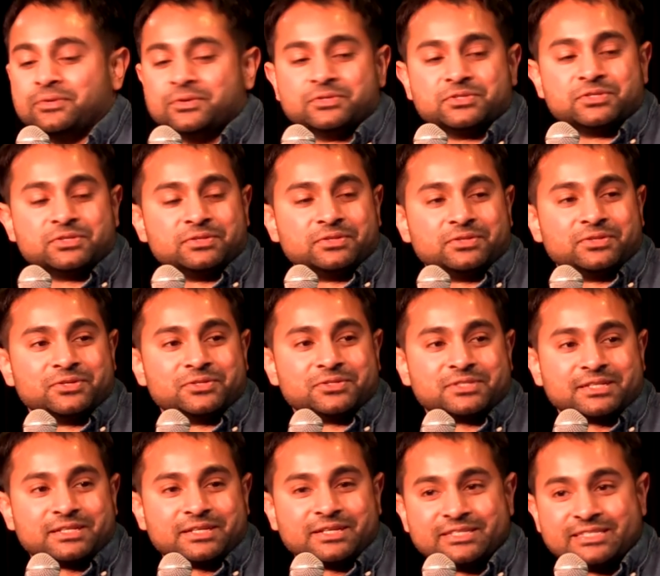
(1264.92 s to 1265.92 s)
there's
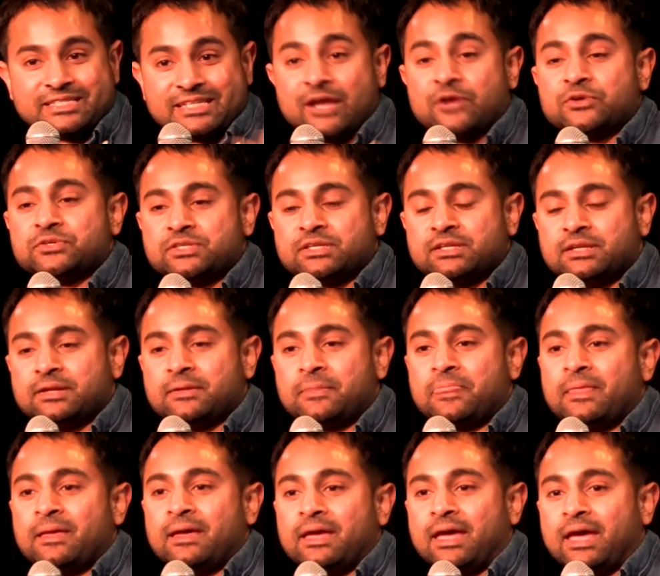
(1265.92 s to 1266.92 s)
scarcity
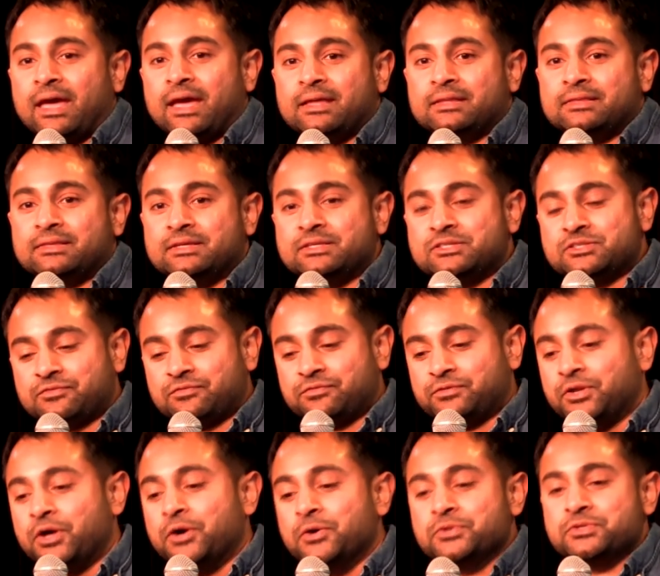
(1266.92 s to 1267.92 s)
and these
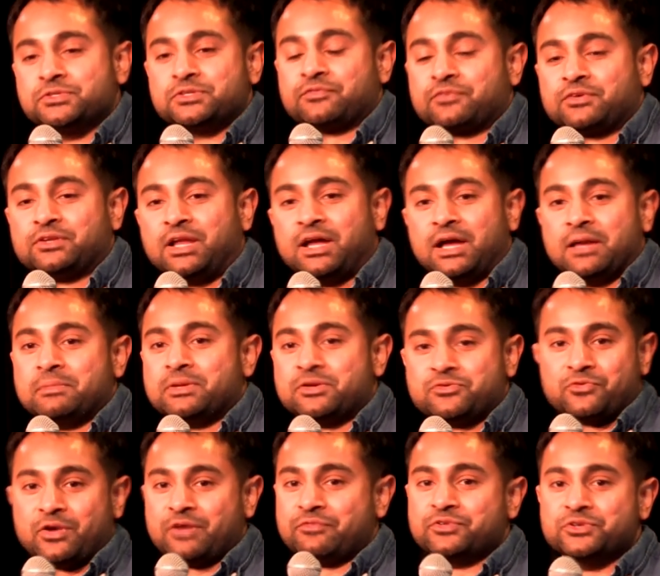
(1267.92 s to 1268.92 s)
flows of climate
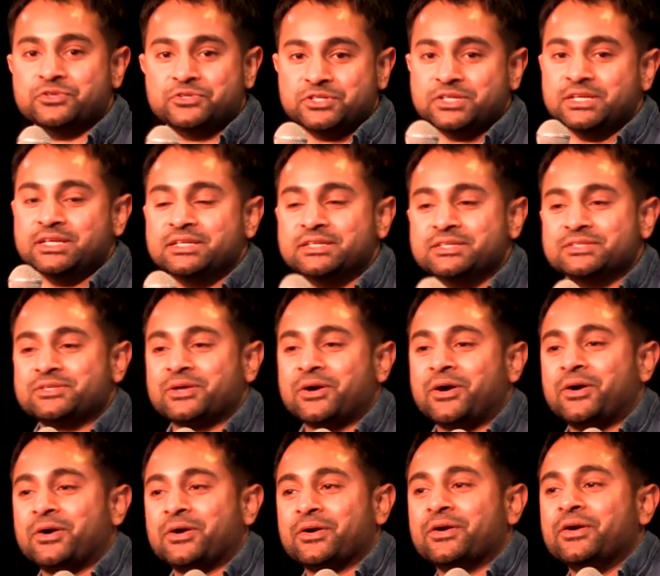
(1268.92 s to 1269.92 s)
refugees
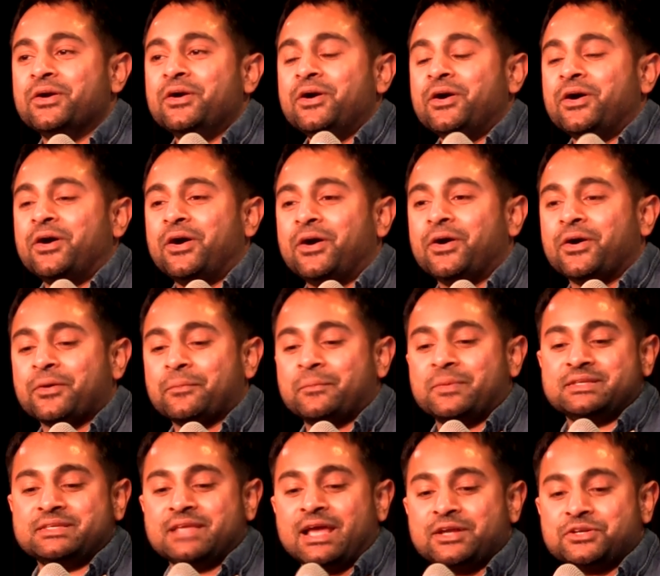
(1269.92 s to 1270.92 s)
are
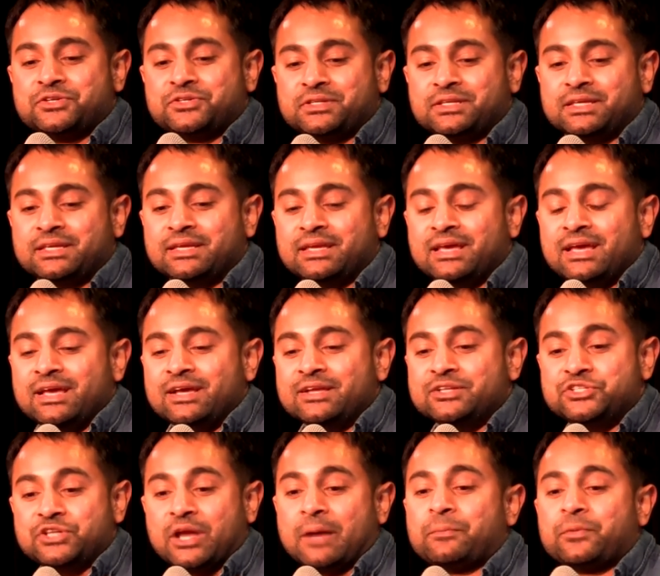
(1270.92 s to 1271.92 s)
potentially
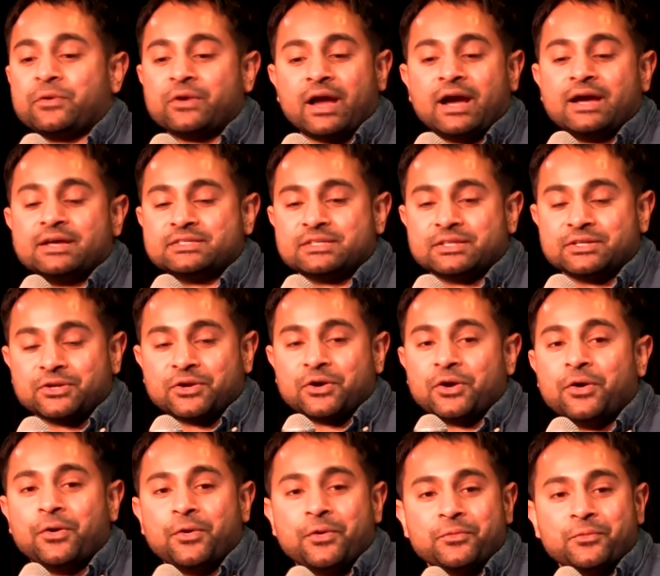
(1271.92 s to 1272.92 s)
jeopardizing your
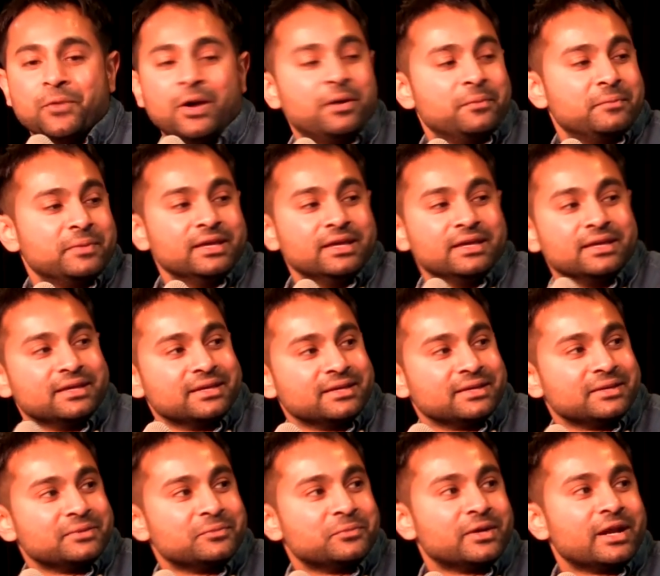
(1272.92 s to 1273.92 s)
own well-being
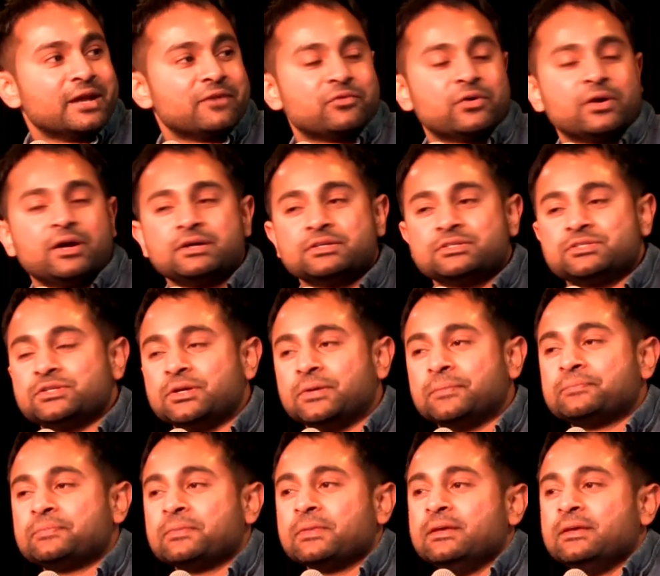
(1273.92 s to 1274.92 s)
and whatever else. So